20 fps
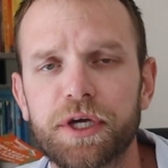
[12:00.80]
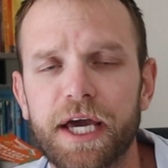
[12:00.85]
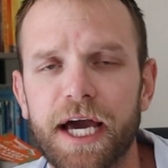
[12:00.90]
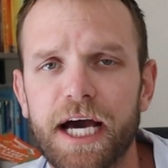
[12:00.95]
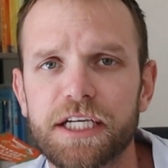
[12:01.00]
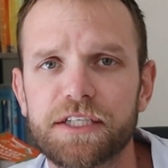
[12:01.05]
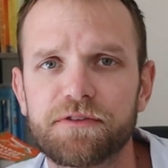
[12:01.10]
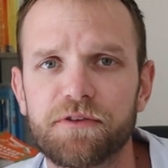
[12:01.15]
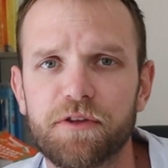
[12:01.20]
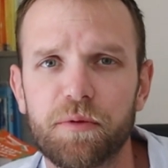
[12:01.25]

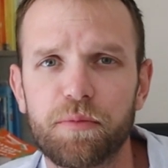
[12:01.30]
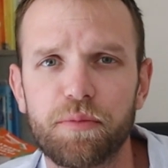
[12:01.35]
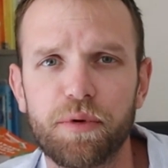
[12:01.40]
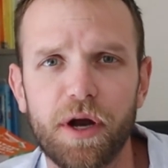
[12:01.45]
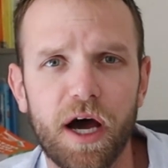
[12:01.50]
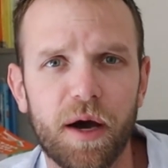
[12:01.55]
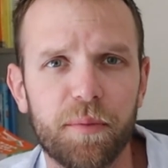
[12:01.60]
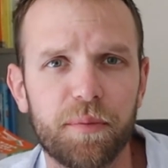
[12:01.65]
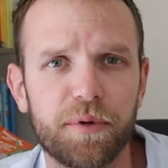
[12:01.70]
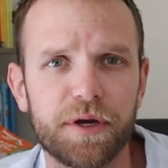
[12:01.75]
cash flow the
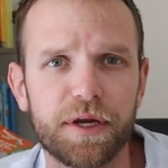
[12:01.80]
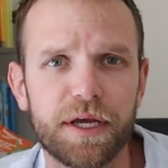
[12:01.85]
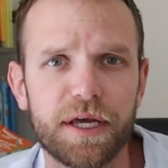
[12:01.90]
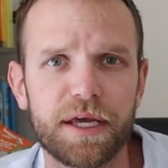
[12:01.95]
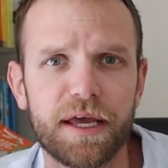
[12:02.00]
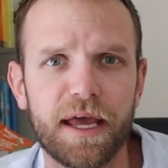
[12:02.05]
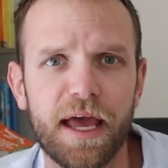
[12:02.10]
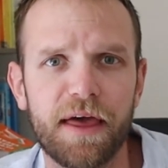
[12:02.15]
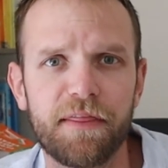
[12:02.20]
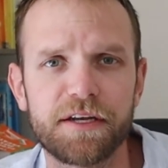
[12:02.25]

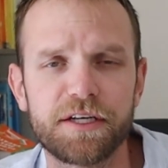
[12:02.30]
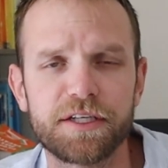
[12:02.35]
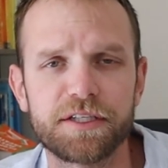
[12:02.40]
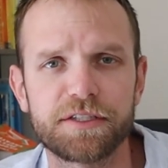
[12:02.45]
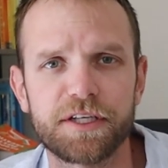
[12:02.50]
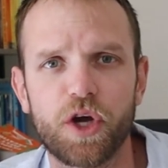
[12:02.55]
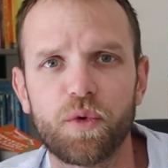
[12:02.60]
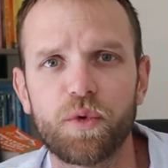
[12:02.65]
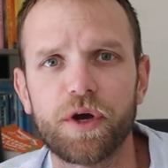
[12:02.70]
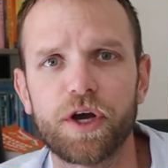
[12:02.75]
property, and this
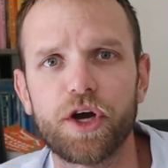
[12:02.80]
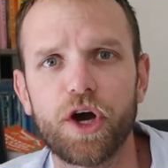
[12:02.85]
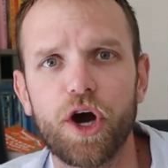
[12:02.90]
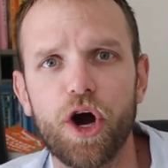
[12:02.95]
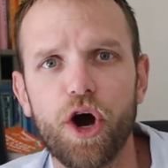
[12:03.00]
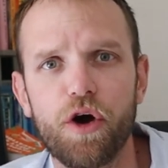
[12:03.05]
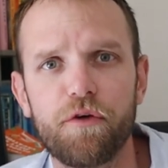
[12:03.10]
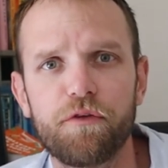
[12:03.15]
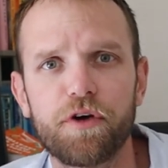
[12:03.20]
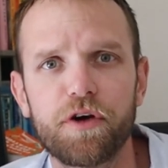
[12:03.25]
is just a quick
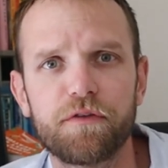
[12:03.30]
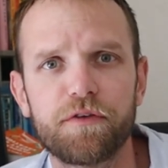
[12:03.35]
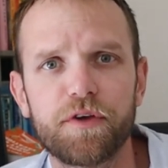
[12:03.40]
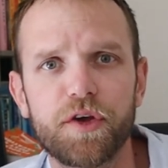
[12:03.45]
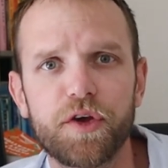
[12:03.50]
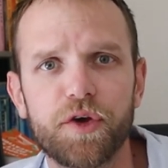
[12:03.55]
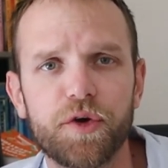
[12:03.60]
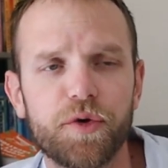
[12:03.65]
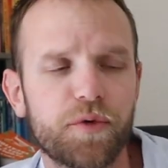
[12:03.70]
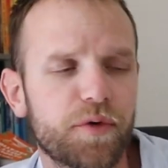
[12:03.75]

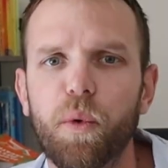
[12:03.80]
overview.